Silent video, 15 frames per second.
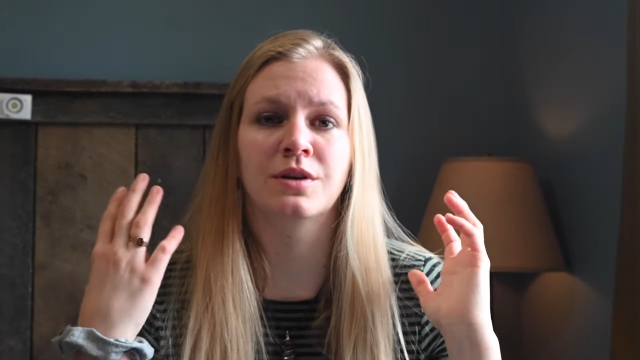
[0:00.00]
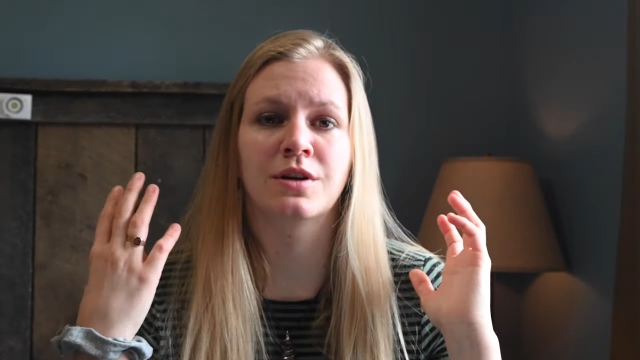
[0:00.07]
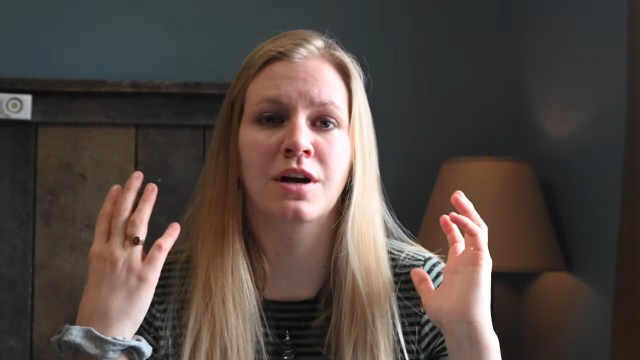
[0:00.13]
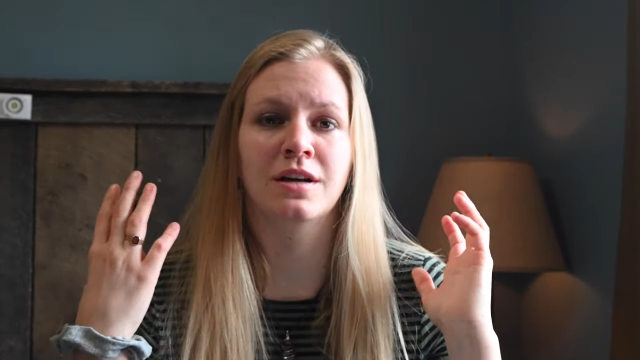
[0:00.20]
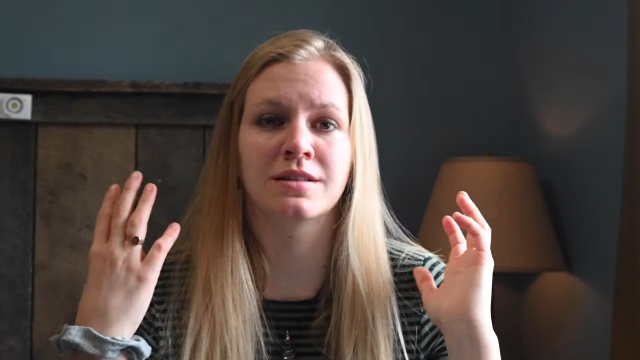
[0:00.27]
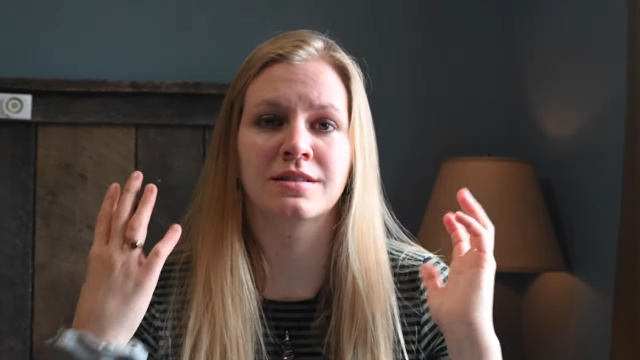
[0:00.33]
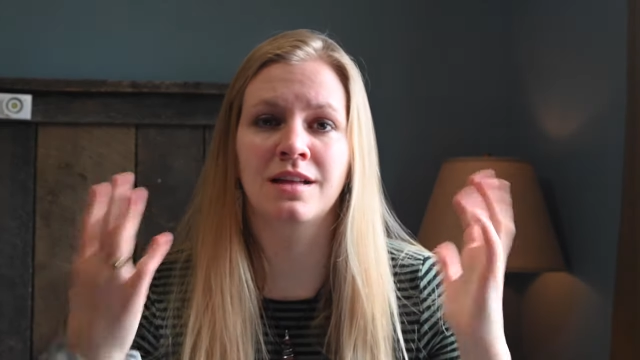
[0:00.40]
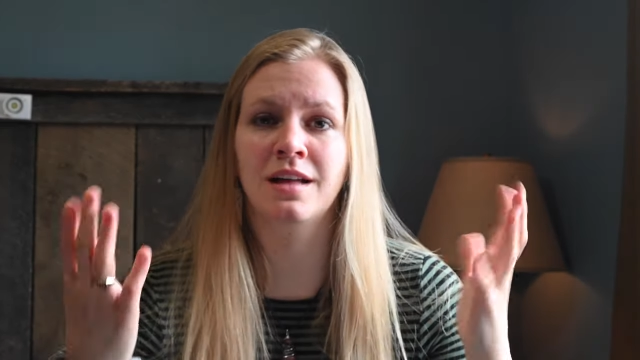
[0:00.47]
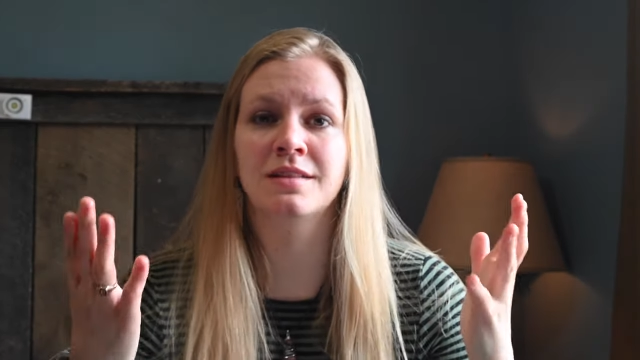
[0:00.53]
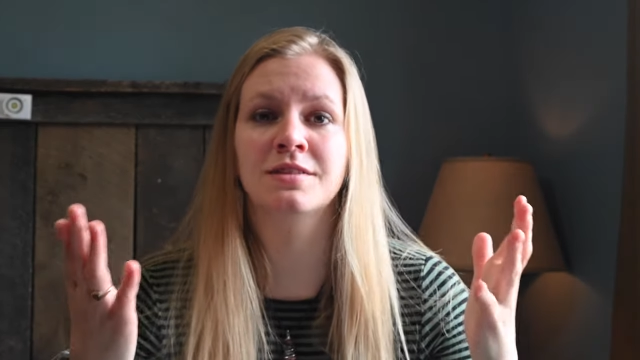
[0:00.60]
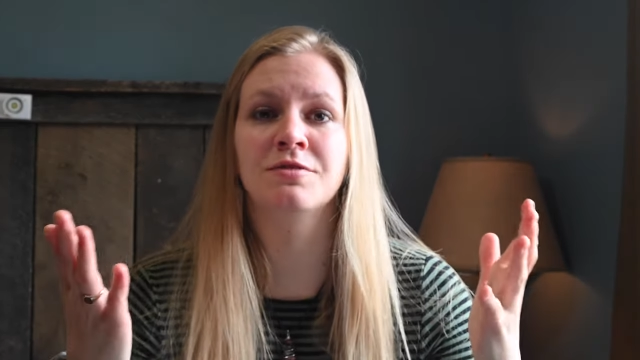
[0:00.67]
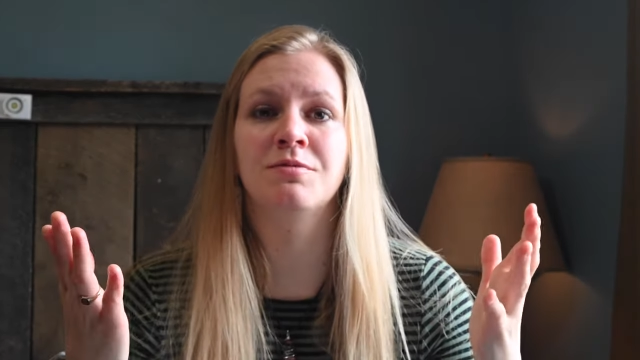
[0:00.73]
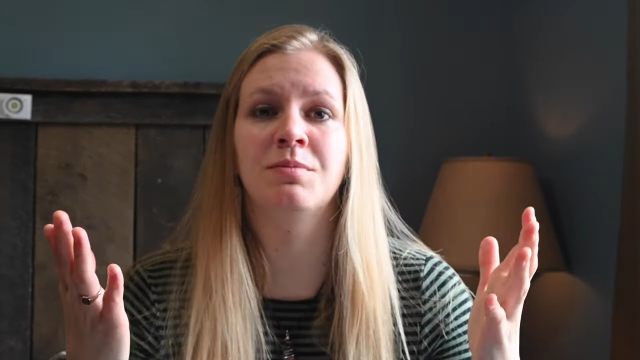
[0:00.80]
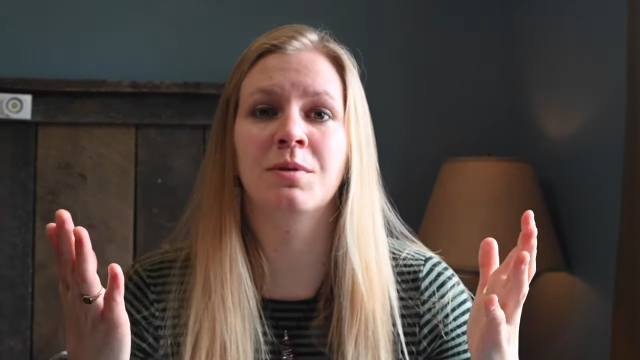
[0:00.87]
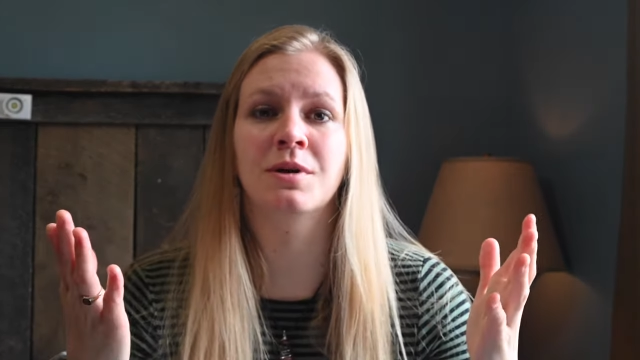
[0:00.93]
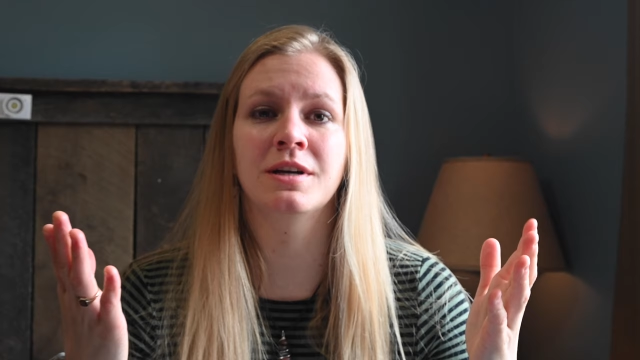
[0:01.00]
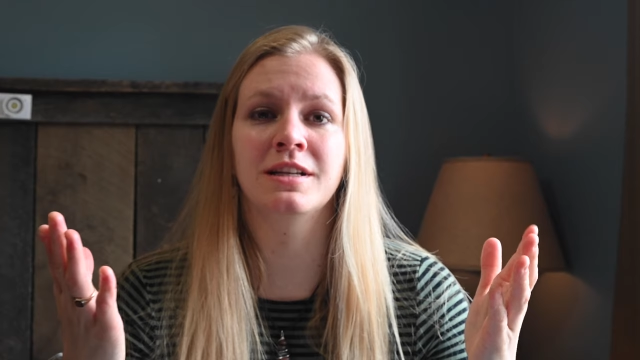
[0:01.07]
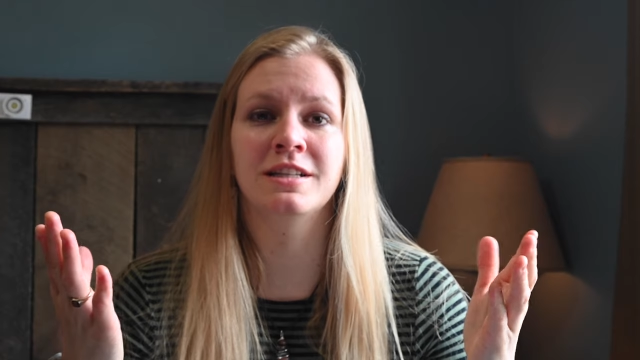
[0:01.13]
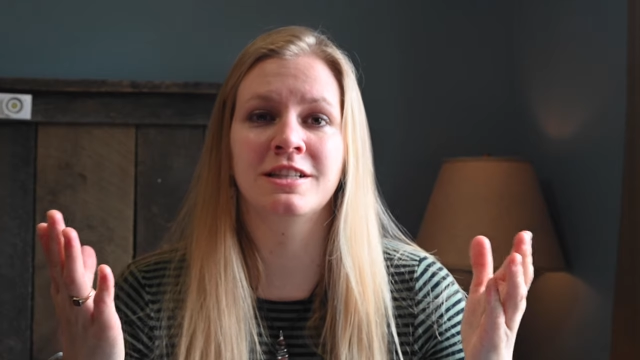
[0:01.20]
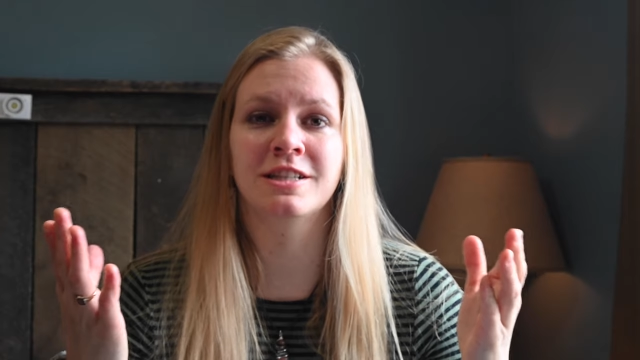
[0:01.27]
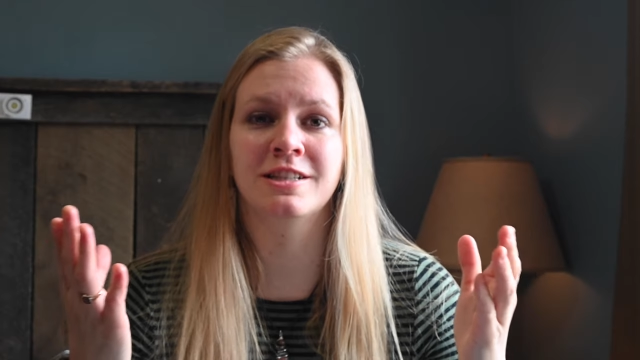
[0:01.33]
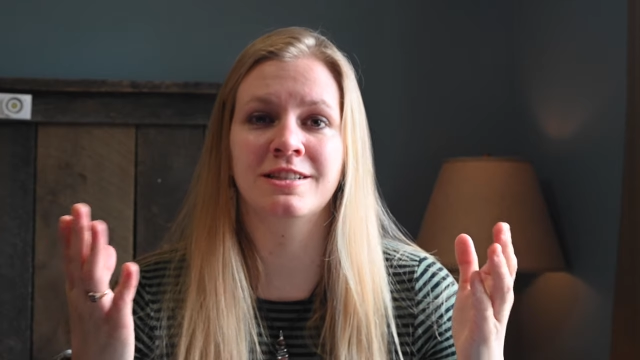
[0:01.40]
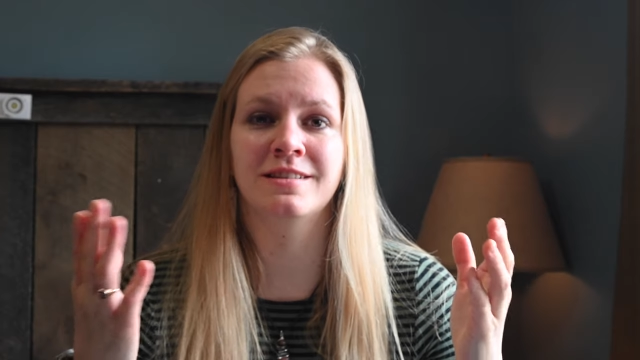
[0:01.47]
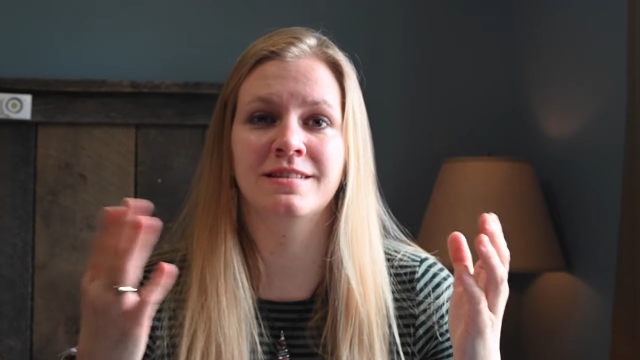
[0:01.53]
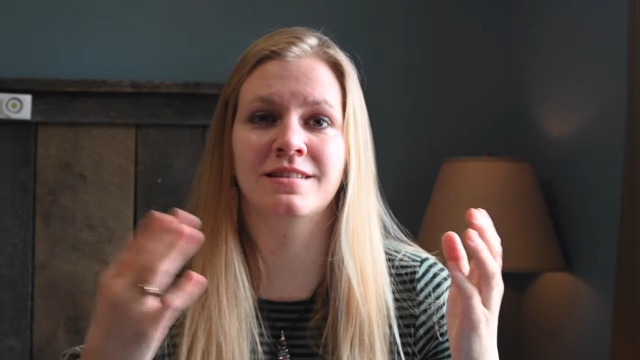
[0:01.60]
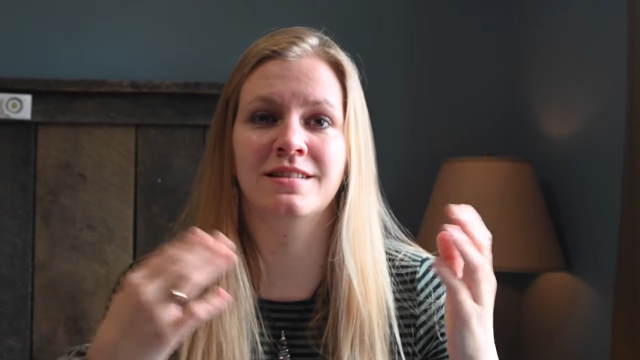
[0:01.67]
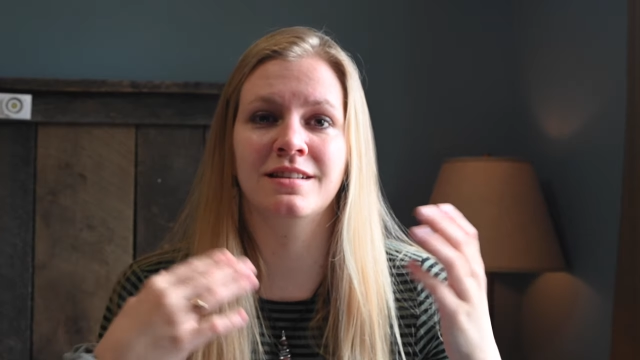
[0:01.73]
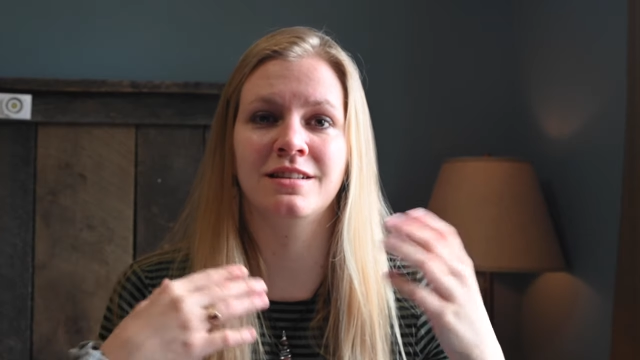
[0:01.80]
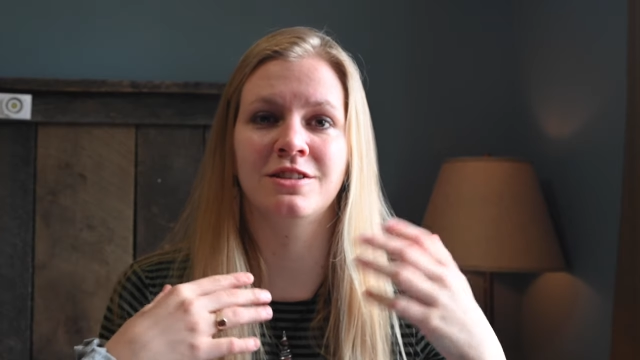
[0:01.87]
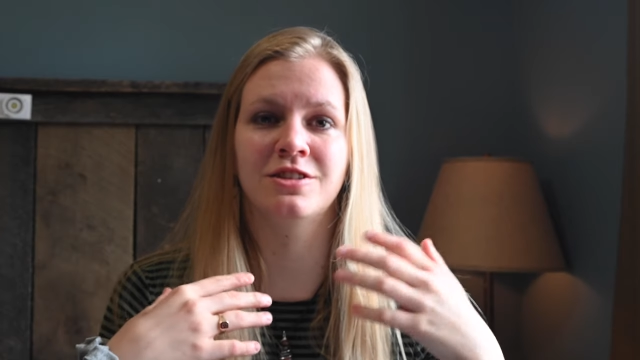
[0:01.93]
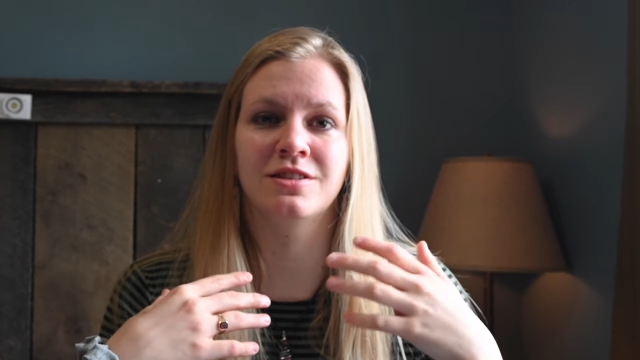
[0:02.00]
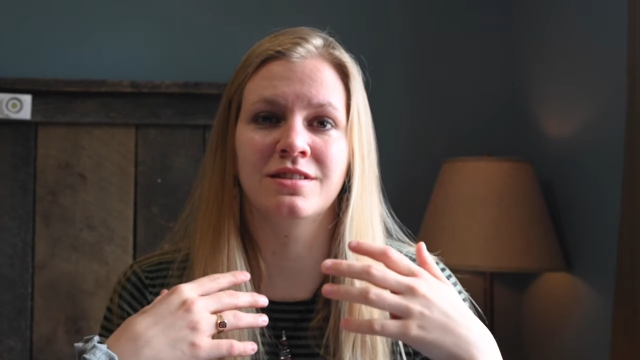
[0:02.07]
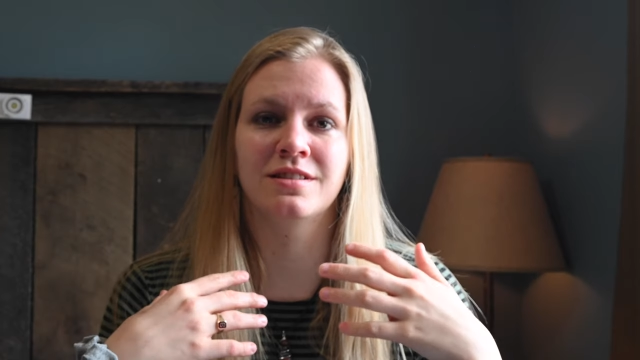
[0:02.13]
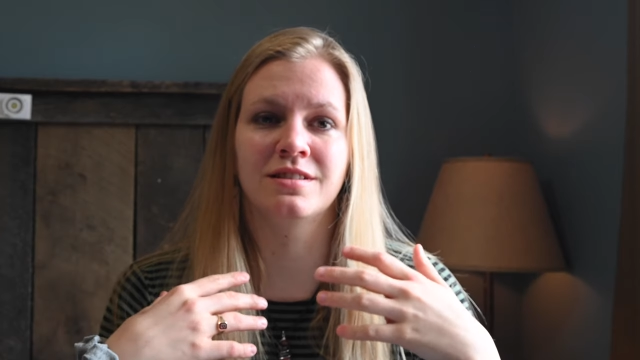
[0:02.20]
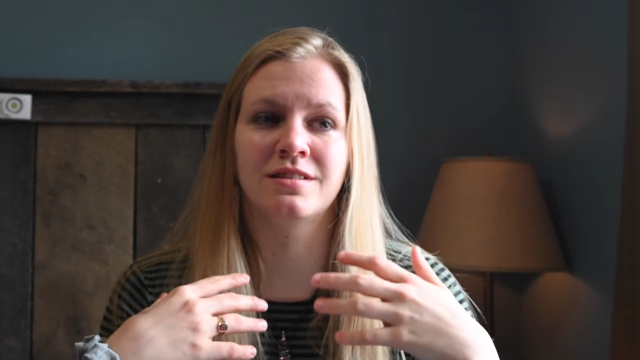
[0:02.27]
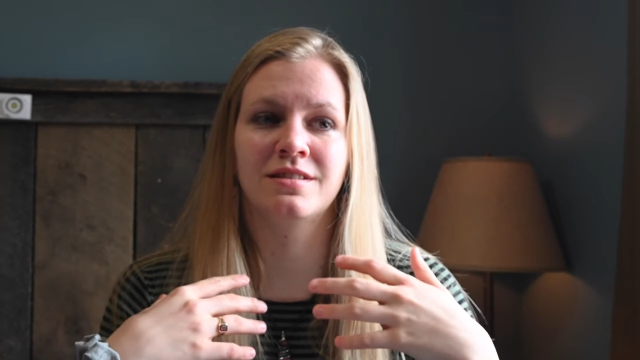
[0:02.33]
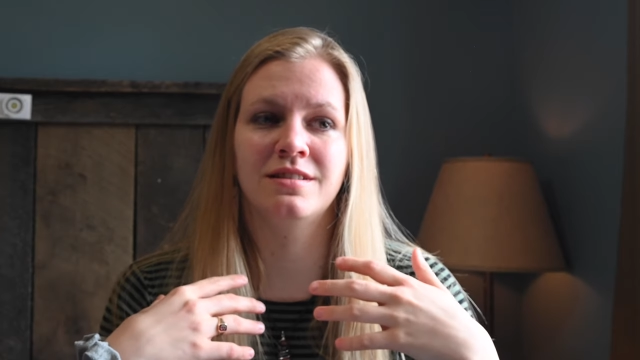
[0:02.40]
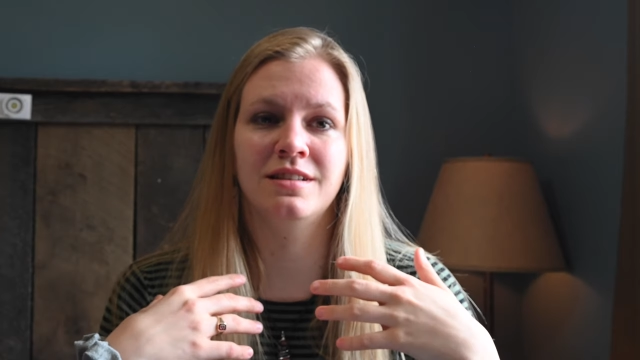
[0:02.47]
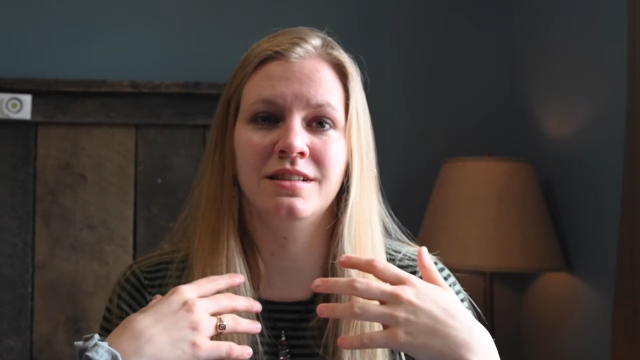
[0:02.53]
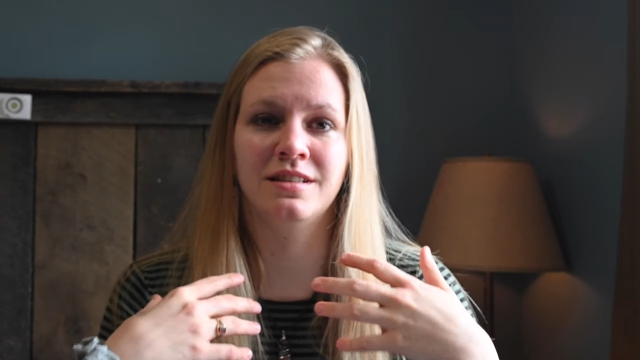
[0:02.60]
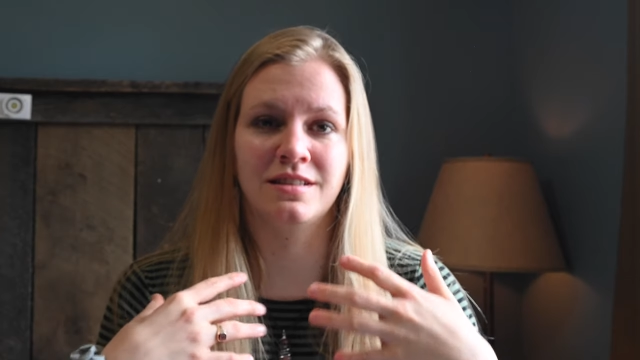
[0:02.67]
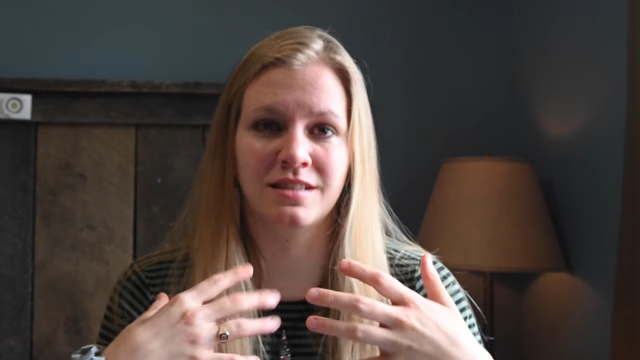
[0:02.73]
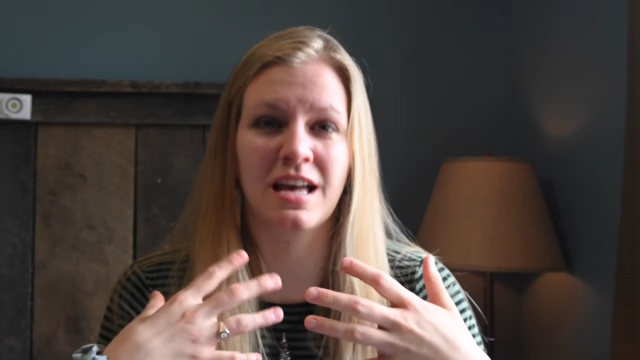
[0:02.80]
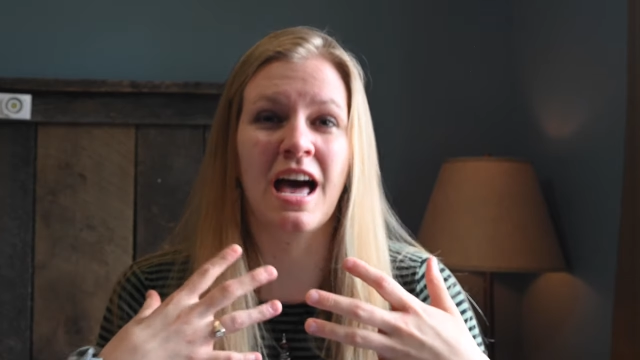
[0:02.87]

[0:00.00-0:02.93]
across lots of portages. It's